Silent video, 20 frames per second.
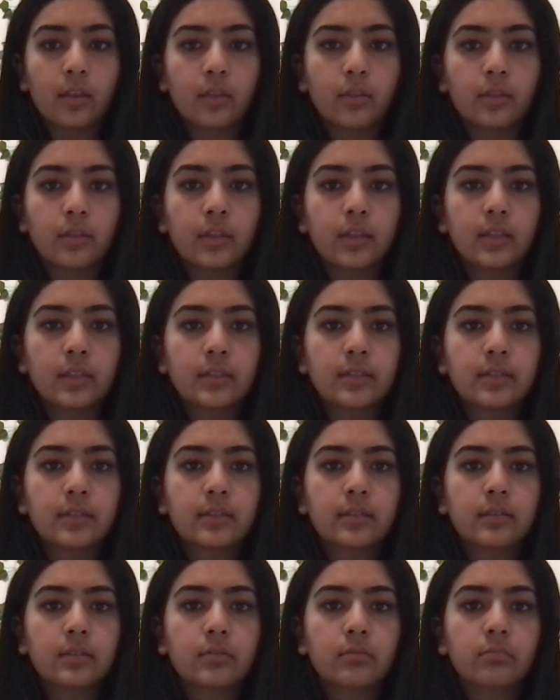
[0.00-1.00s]

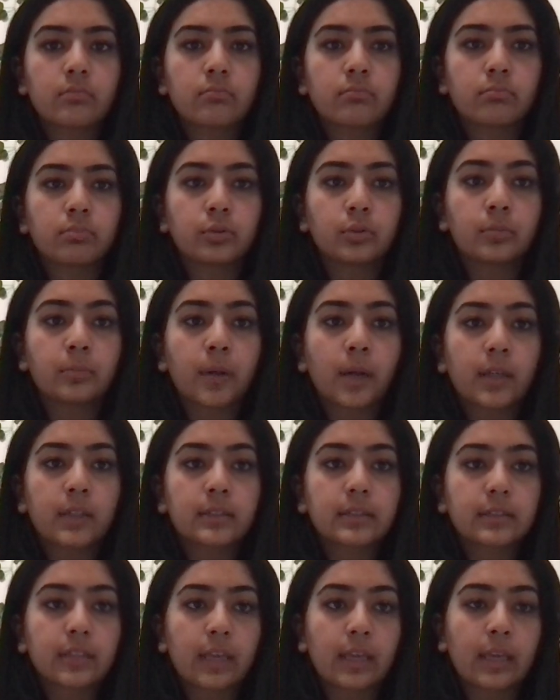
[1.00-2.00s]
This bloom
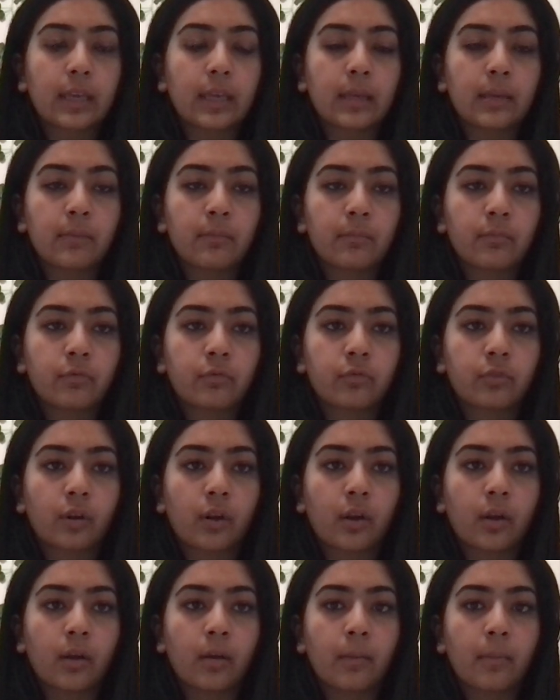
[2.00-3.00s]
box came
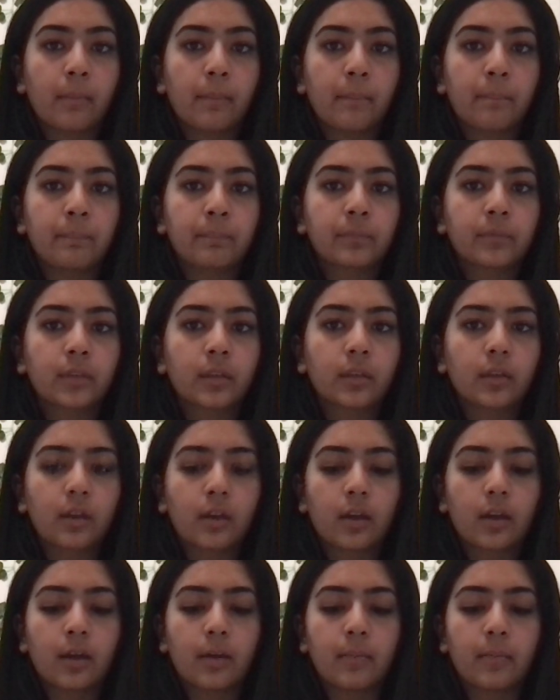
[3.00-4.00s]
from
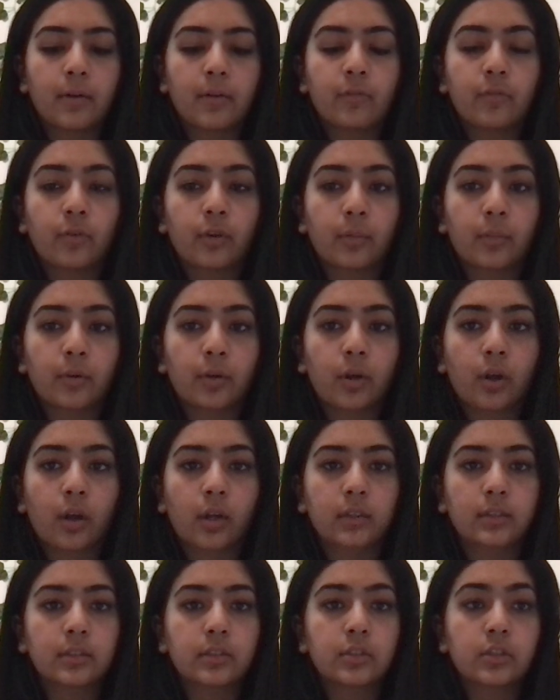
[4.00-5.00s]
a former
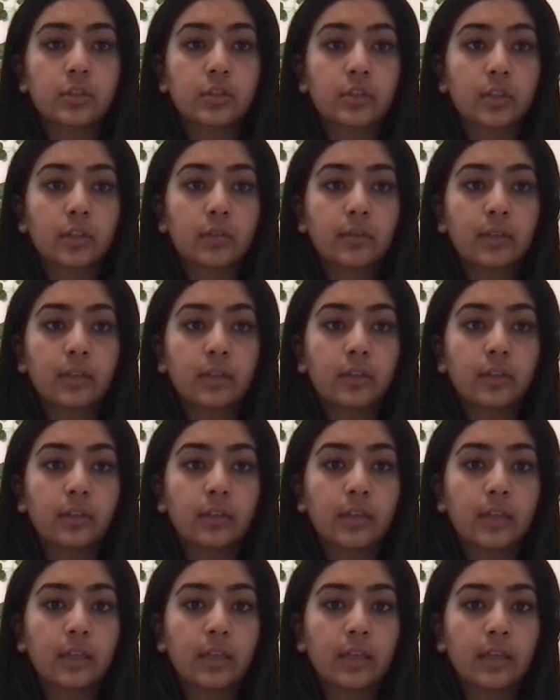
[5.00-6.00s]
oxygen generator
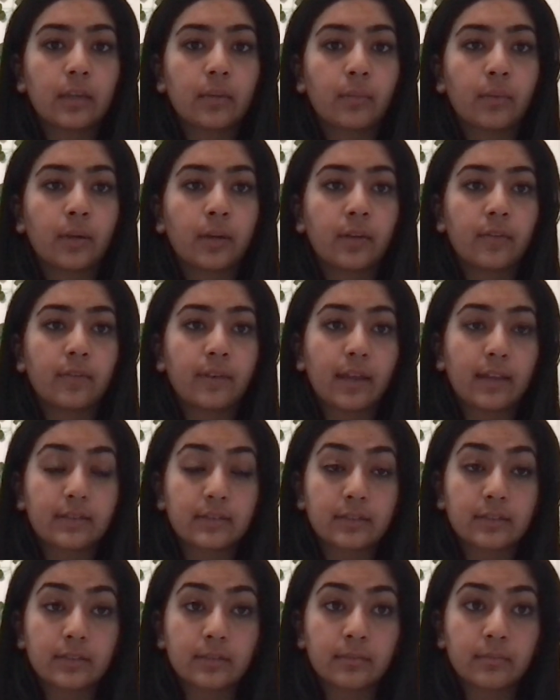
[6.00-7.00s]
in one of
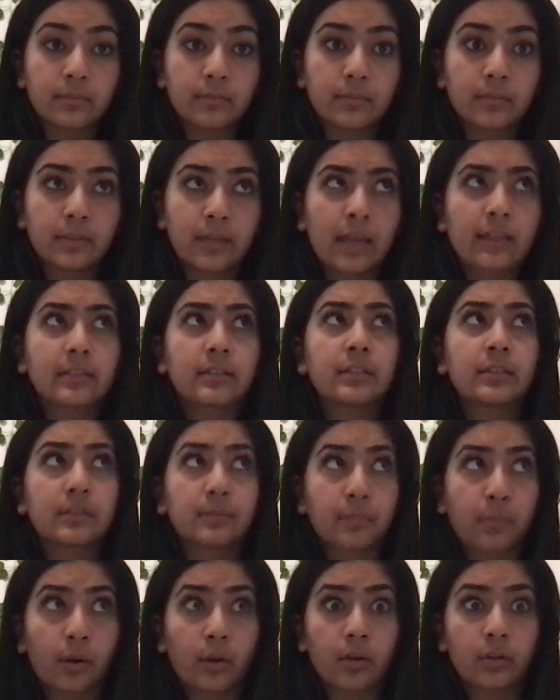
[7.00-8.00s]
NASA's
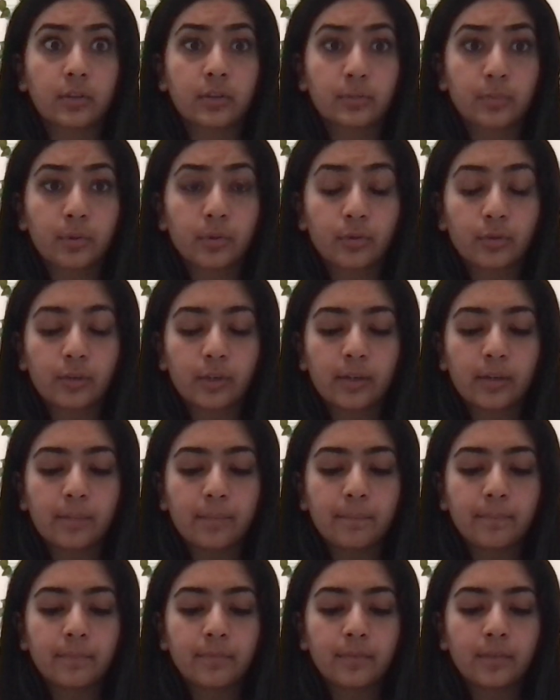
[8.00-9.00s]
Mars program.
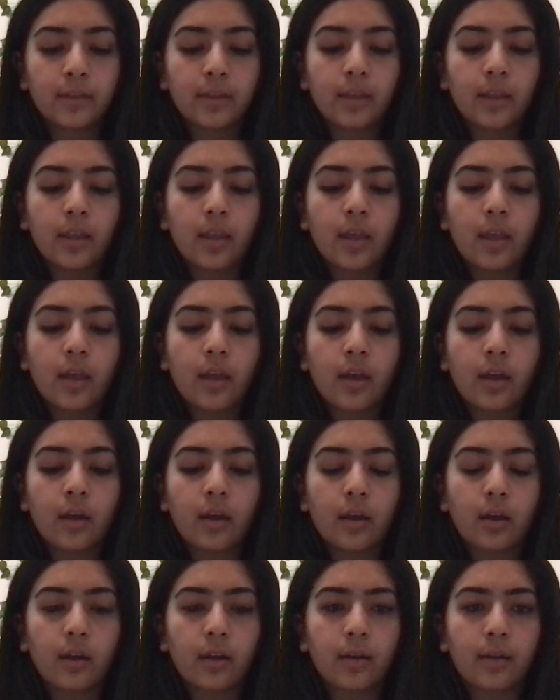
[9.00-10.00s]

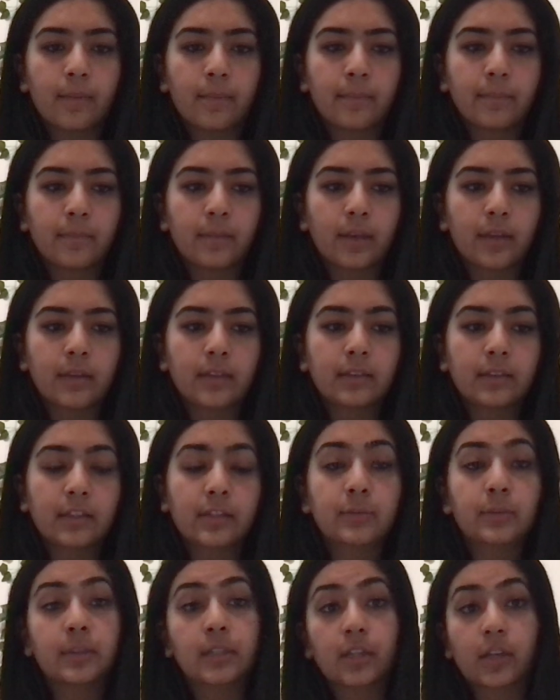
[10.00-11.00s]
I think
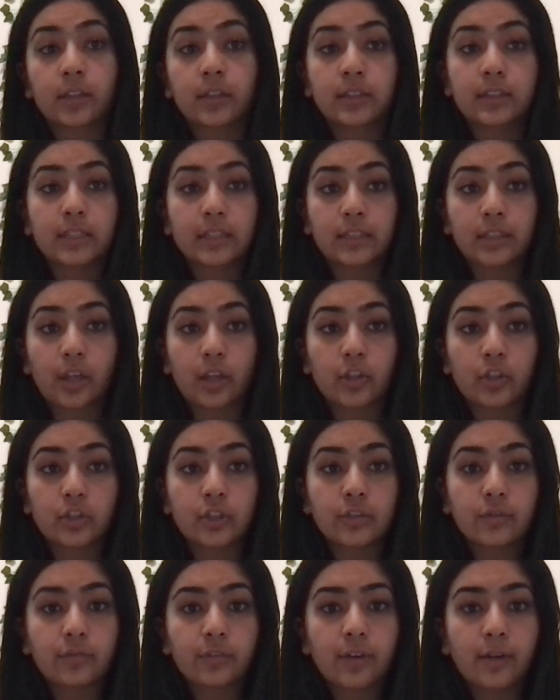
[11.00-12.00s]
that's where they got the
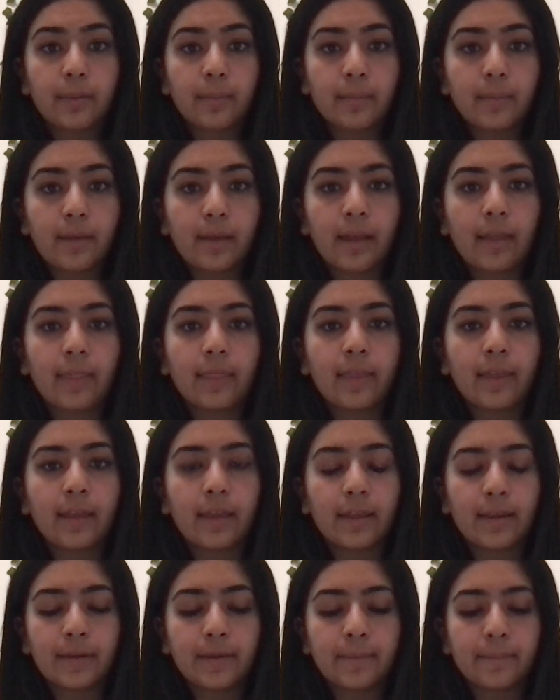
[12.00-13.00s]
technology from. And
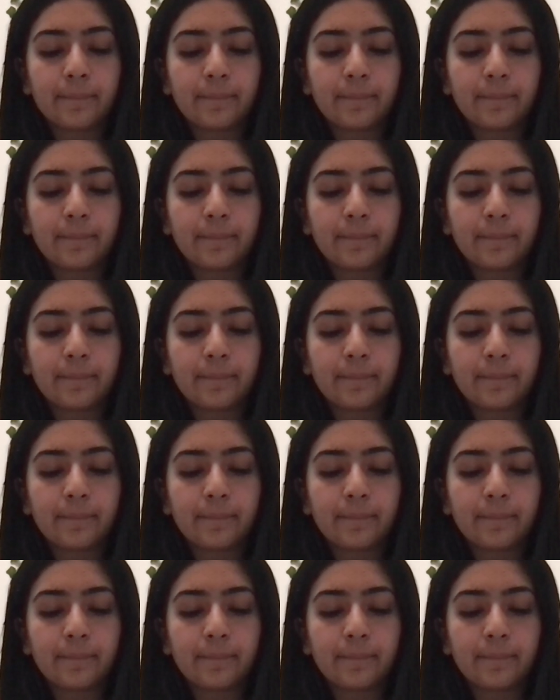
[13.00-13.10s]
then